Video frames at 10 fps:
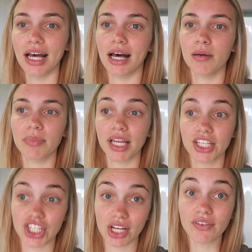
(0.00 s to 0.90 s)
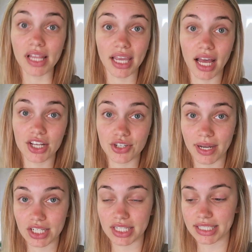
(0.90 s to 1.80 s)
But generally, I do
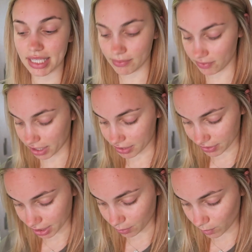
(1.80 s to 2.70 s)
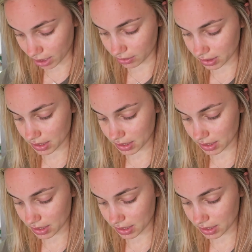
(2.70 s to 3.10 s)
actually sleep very, very well.